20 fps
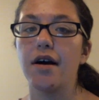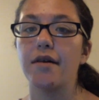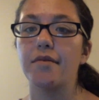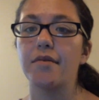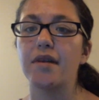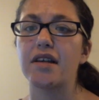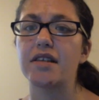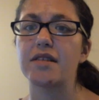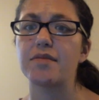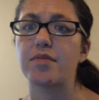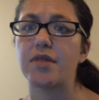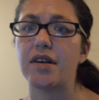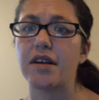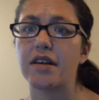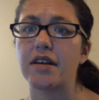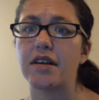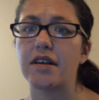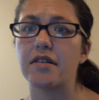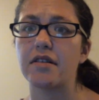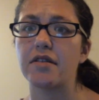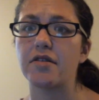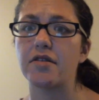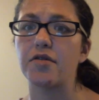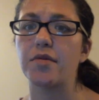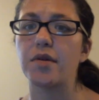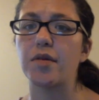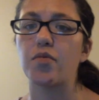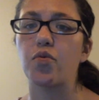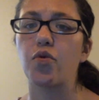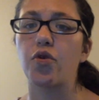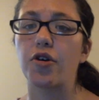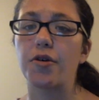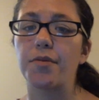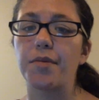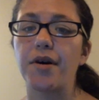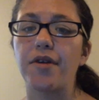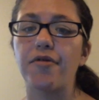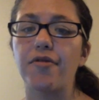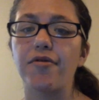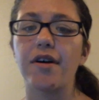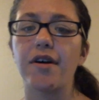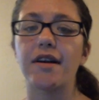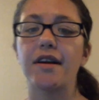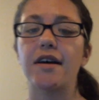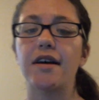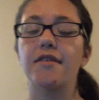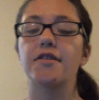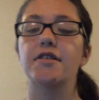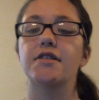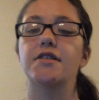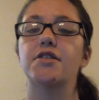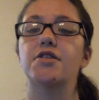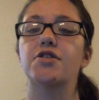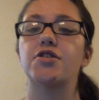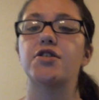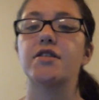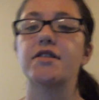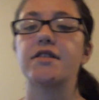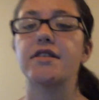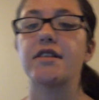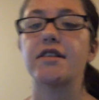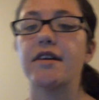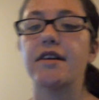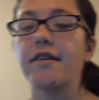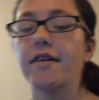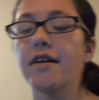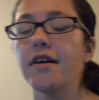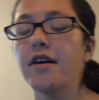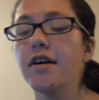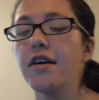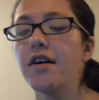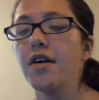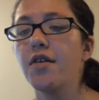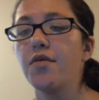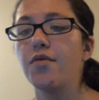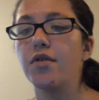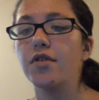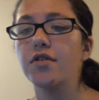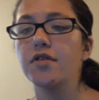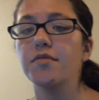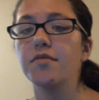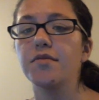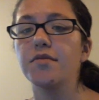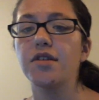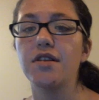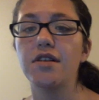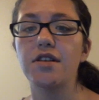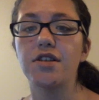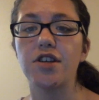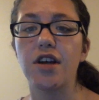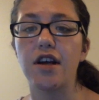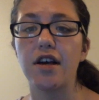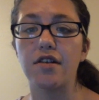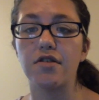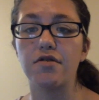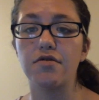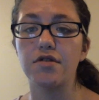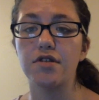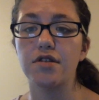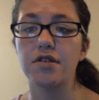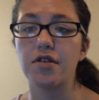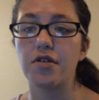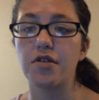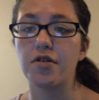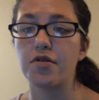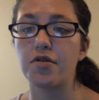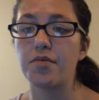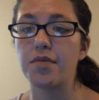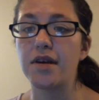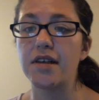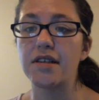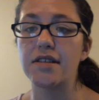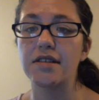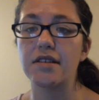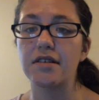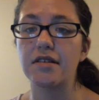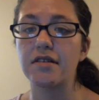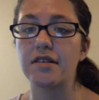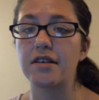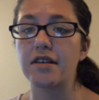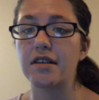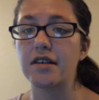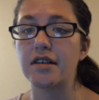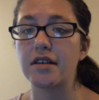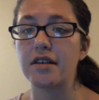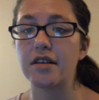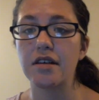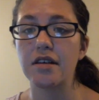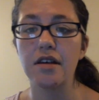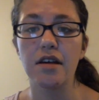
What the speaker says: explaining a little bit more, but right now this is just a welcome to the channel. So basically,